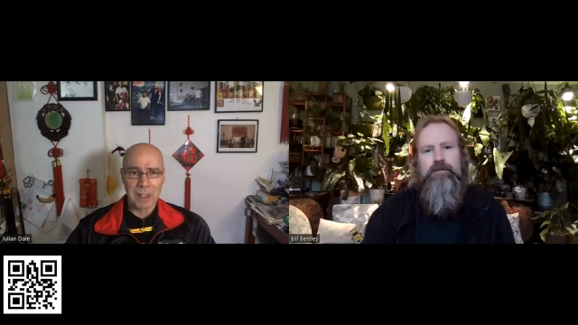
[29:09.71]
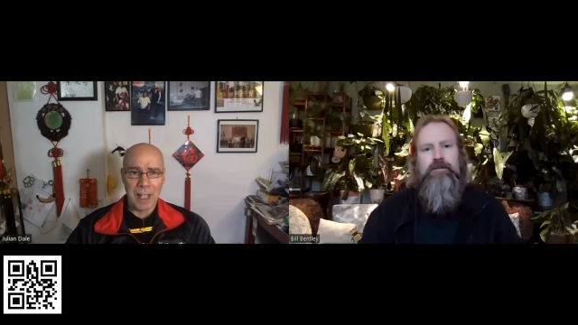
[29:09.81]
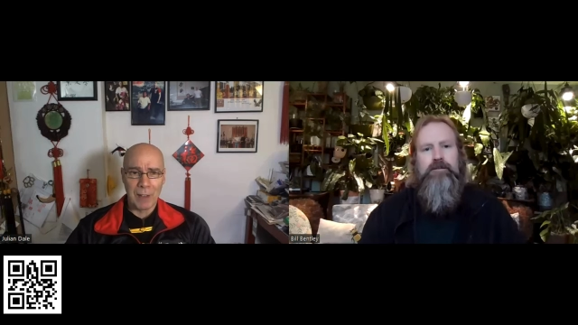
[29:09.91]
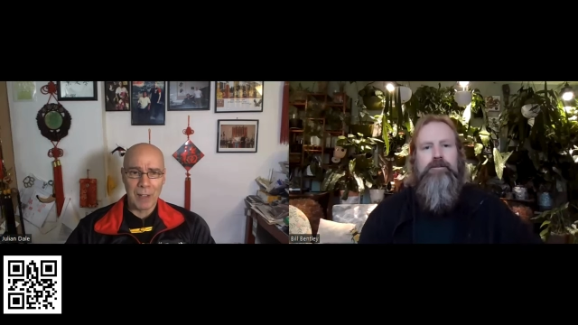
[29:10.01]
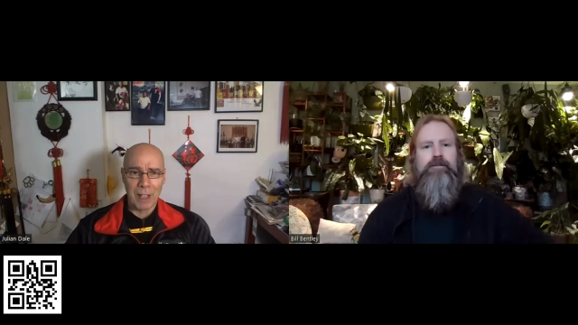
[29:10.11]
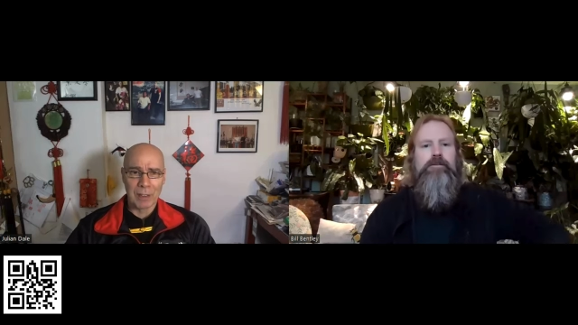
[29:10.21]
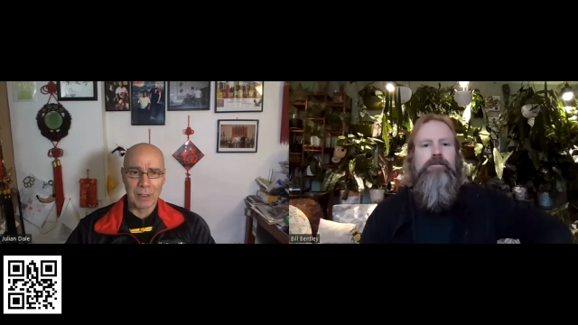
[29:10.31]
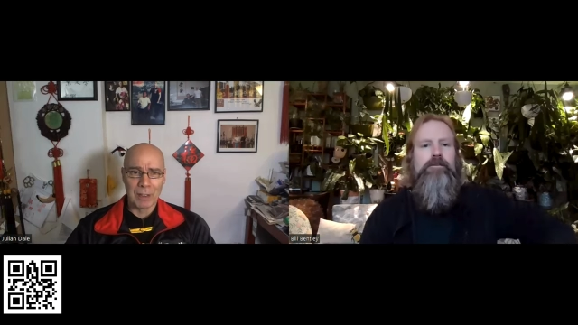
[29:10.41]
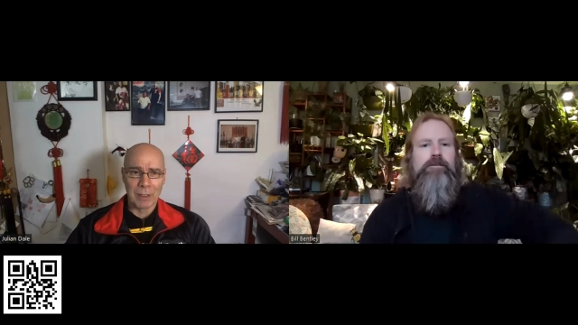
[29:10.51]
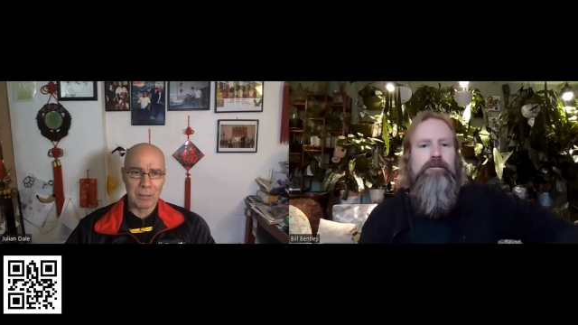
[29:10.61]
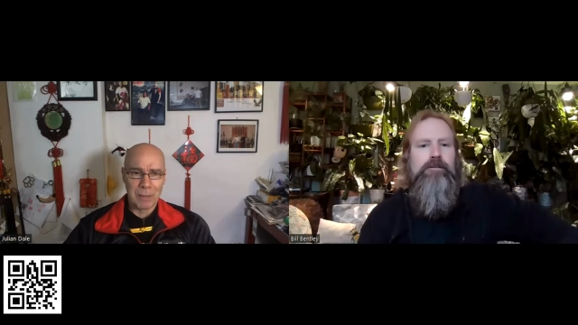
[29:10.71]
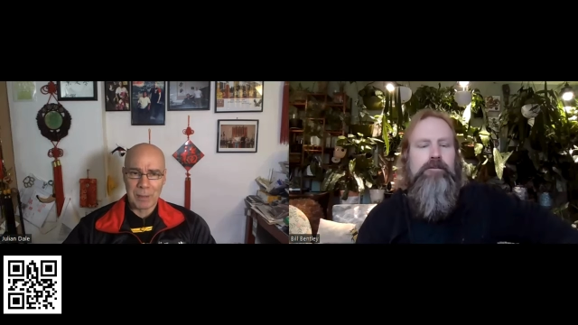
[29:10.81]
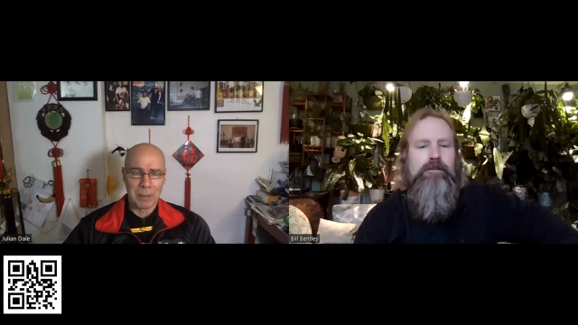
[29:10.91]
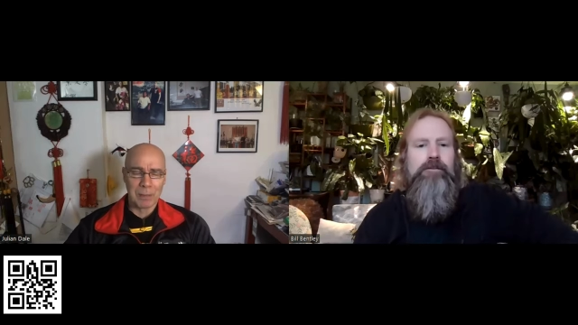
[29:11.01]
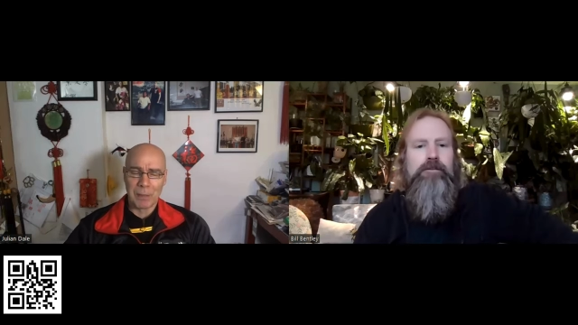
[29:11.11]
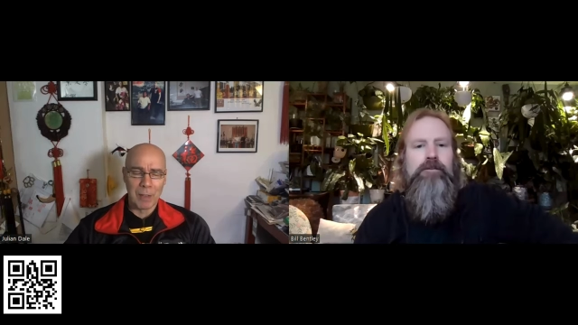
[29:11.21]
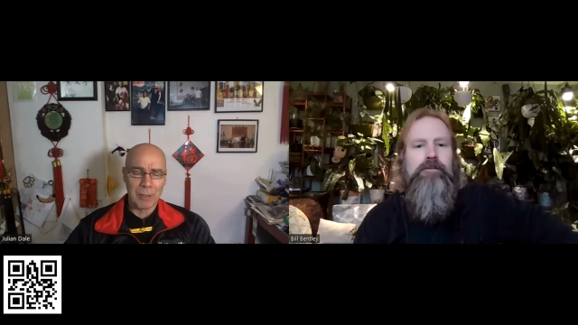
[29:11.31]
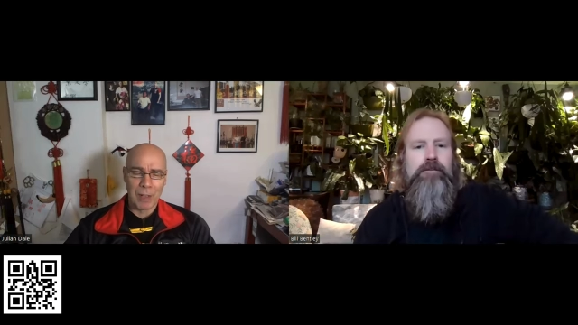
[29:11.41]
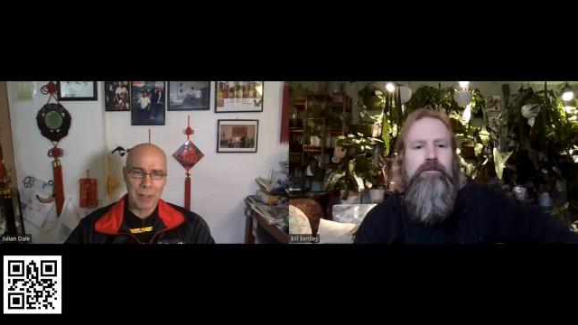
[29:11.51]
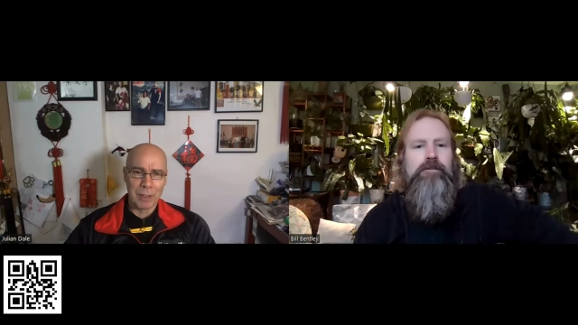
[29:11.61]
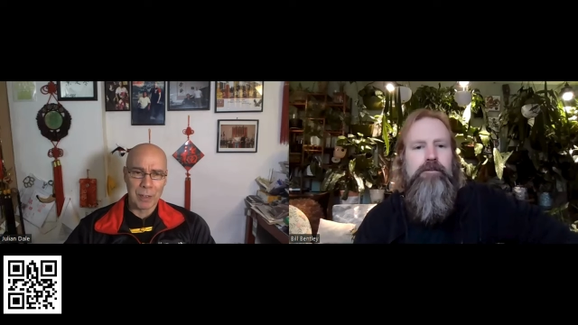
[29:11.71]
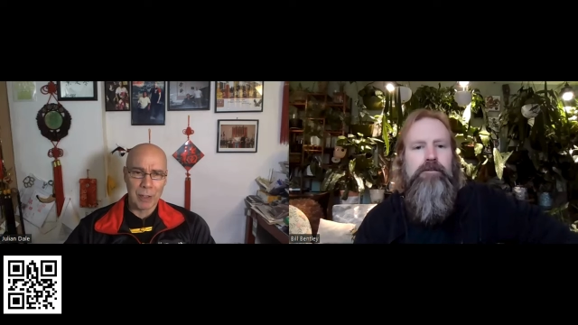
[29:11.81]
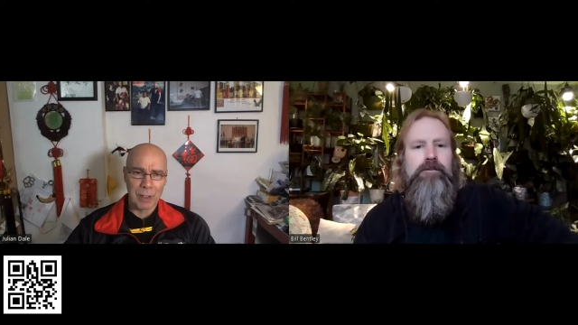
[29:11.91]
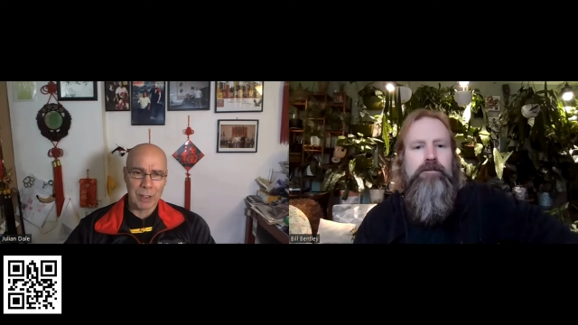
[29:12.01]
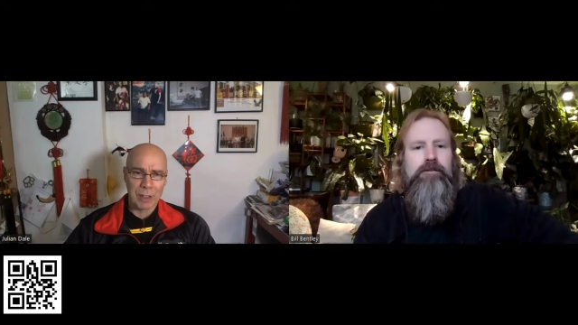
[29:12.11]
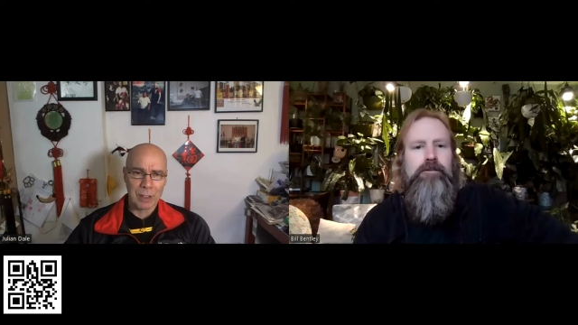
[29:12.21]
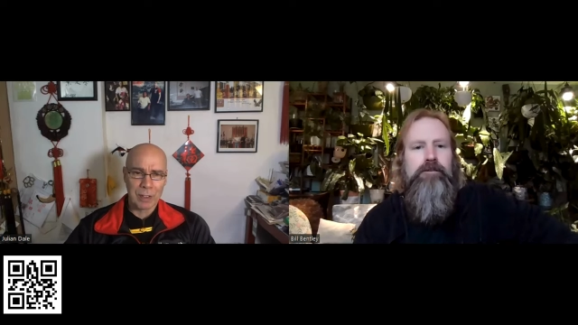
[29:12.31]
Speaker 1: out there that, that people might find of interest.